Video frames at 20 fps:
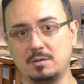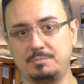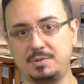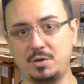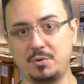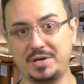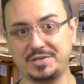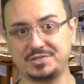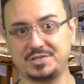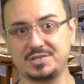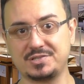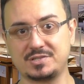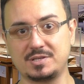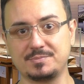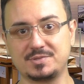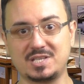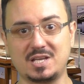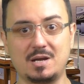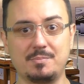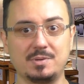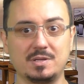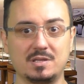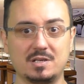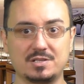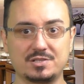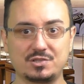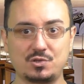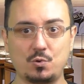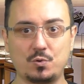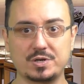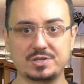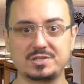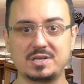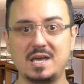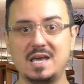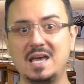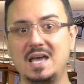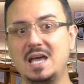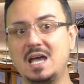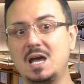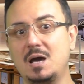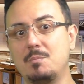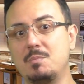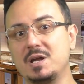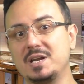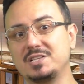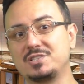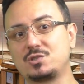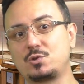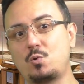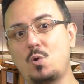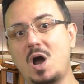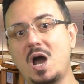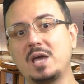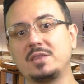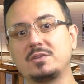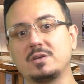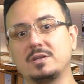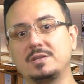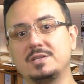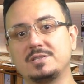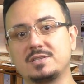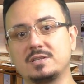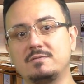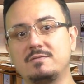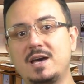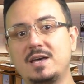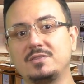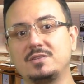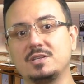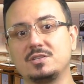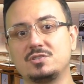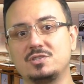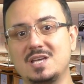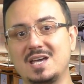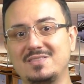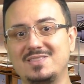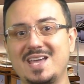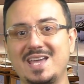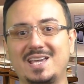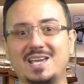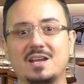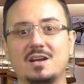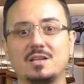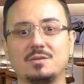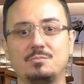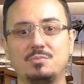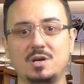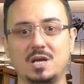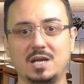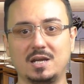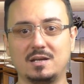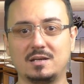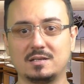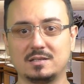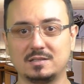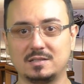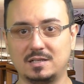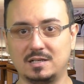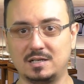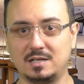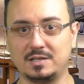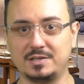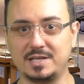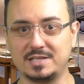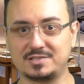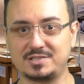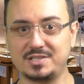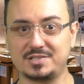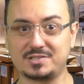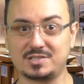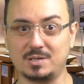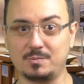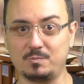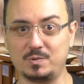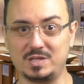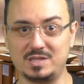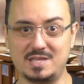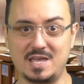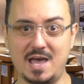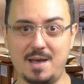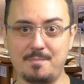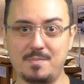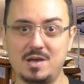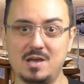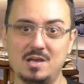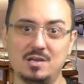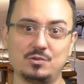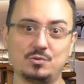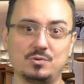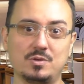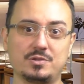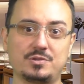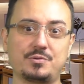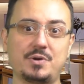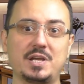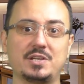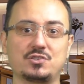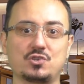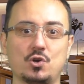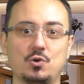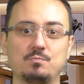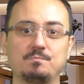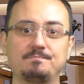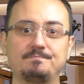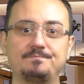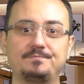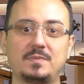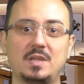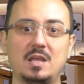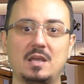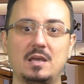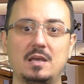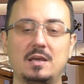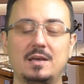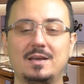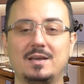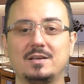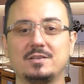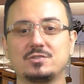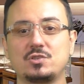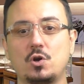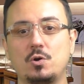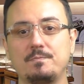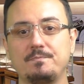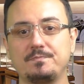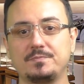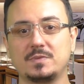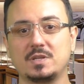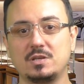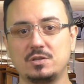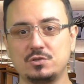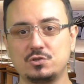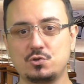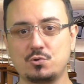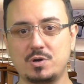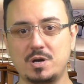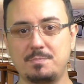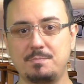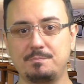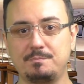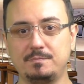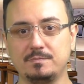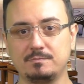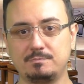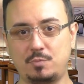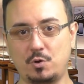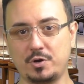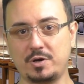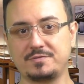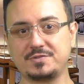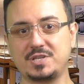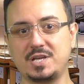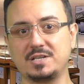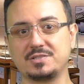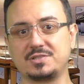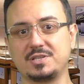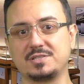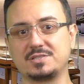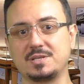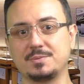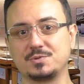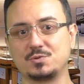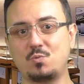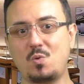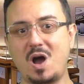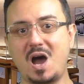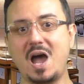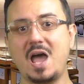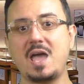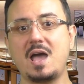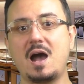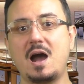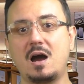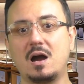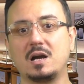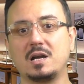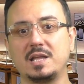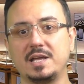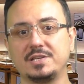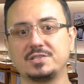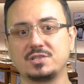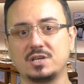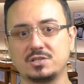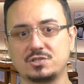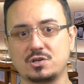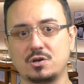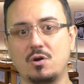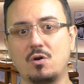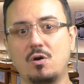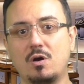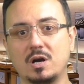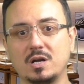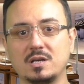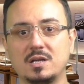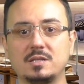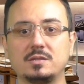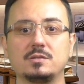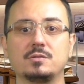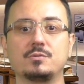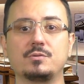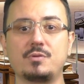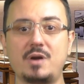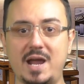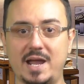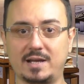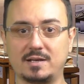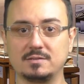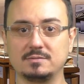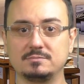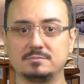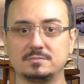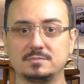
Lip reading: POS system set up in their stores, but it's quite a disadvantage that they cannot bring that system with them to the trade show. So, jewelry point-of-sale systems, why are they such a hard nut to crack?